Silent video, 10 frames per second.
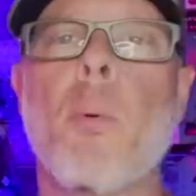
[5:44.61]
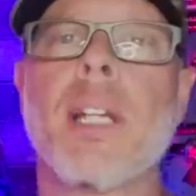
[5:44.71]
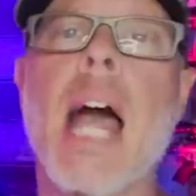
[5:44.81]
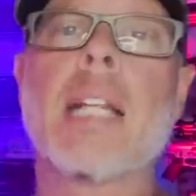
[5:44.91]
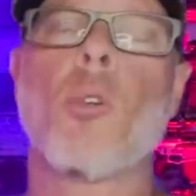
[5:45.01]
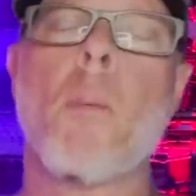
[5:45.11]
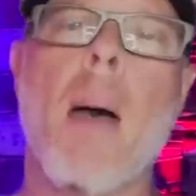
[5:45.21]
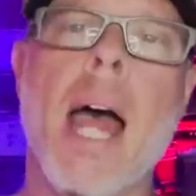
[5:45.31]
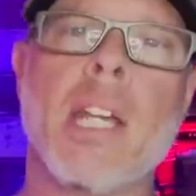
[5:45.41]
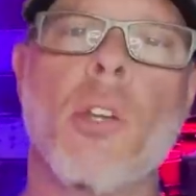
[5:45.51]
I would like to
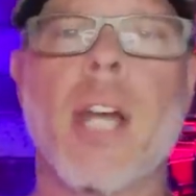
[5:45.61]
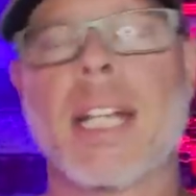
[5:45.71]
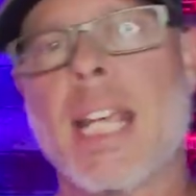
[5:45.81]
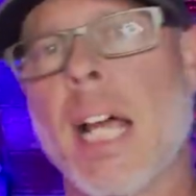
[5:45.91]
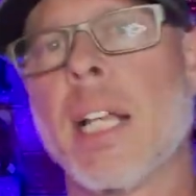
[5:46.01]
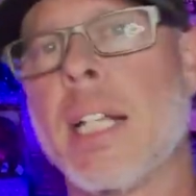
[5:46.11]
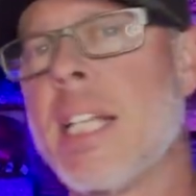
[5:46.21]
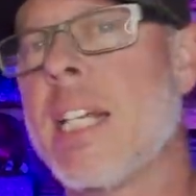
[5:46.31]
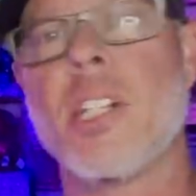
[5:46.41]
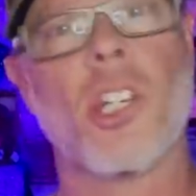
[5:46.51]
remind you that Kelly
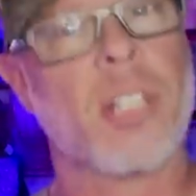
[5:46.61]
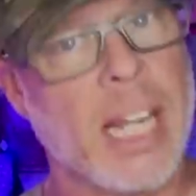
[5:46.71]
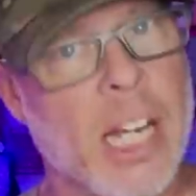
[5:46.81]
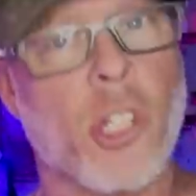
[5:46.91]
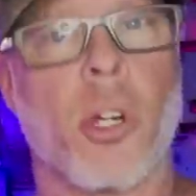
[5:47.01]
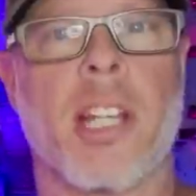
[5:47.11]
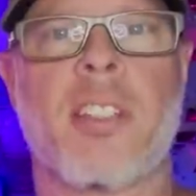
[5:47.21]
didn't just injure his